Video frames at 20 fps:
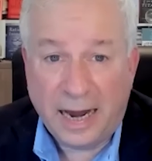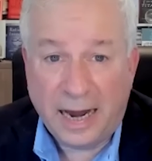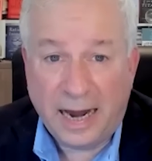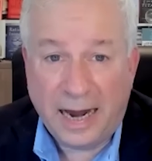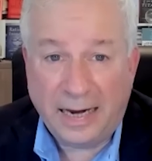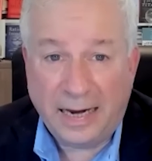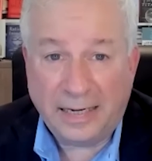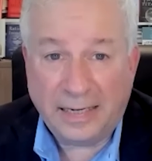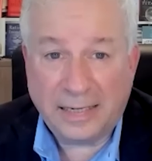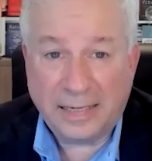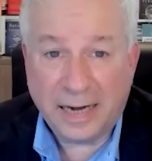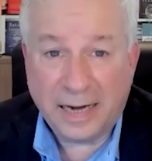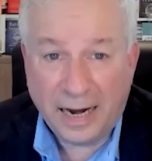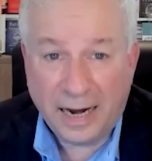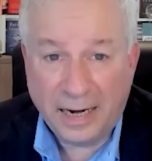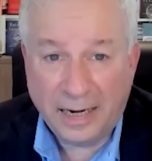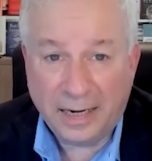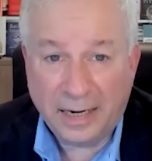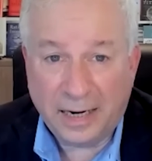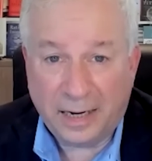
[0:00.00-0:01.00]
a
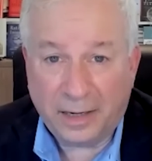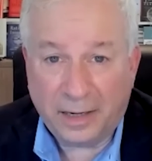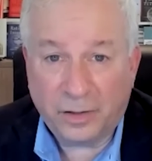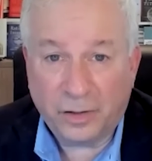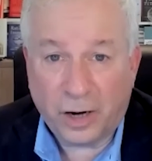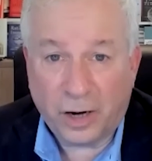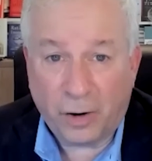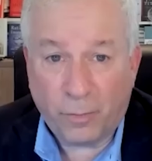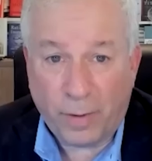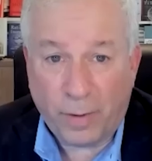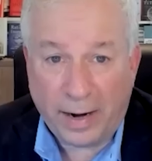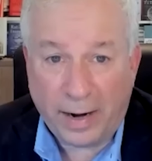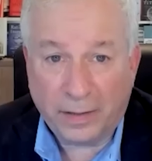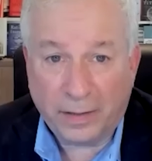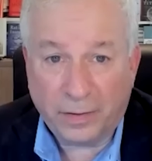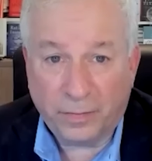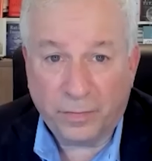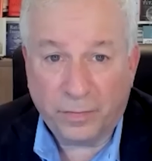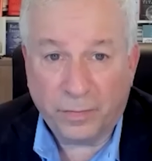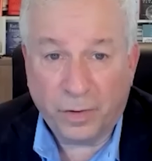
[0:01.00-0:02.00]
tightening
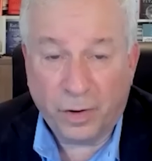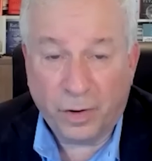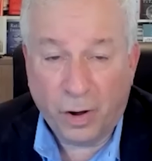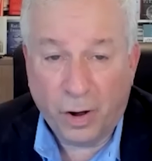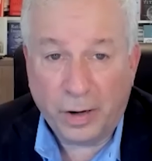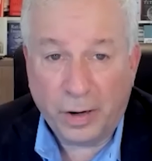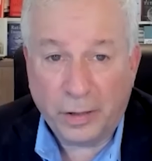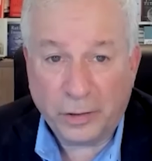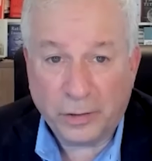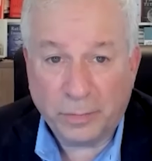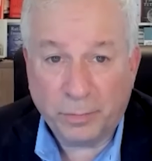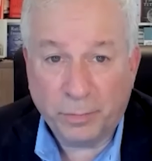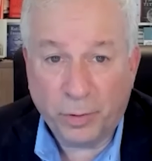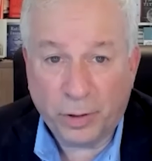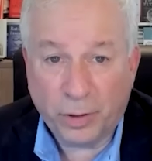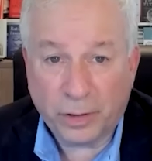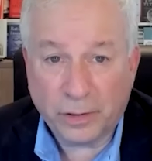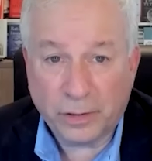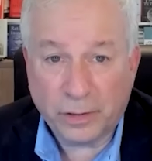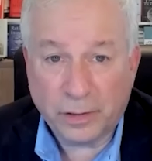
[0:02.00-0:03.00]
directive on its
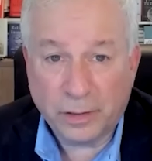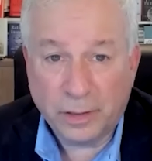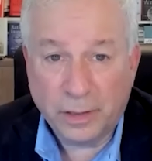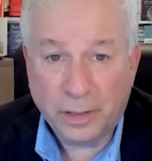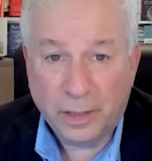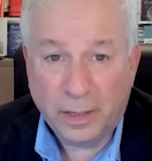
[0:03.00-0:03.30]
books.